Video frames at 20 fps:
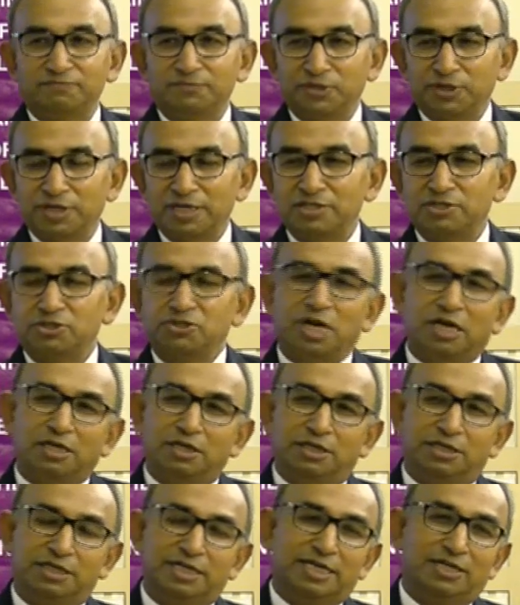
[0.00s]
Okay,
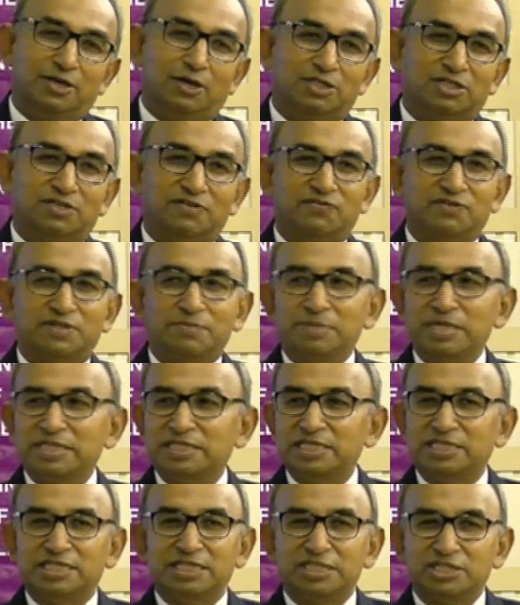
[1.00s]
struggled, did lots of
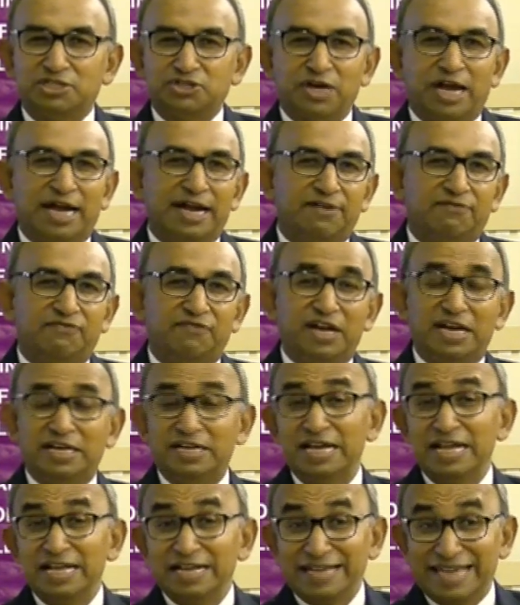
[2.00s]
businesses, tried, failed,
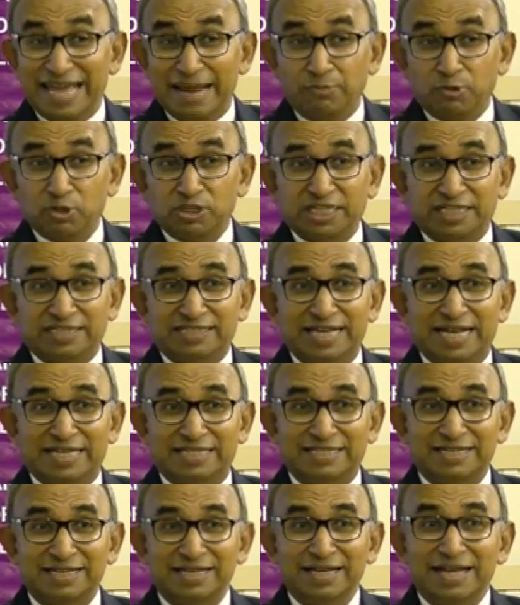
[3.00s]
came to success,
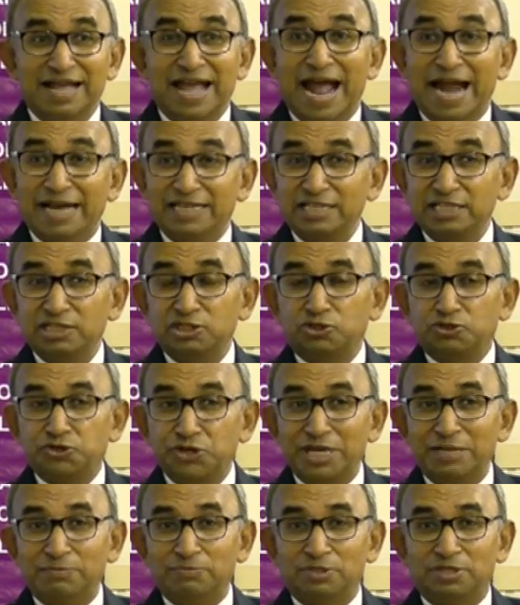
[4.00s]
had these
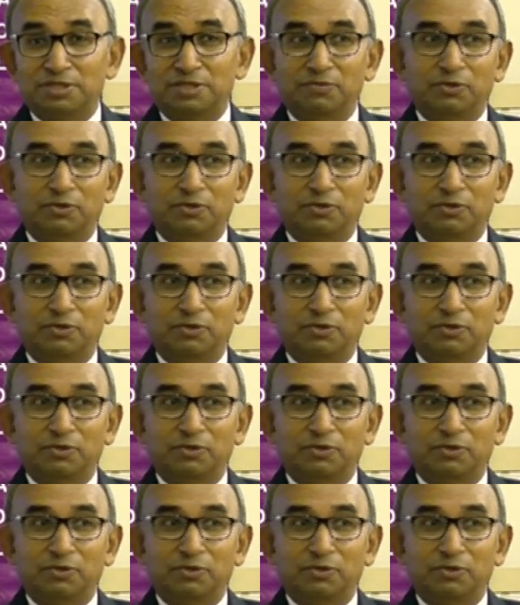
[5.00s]
dreams.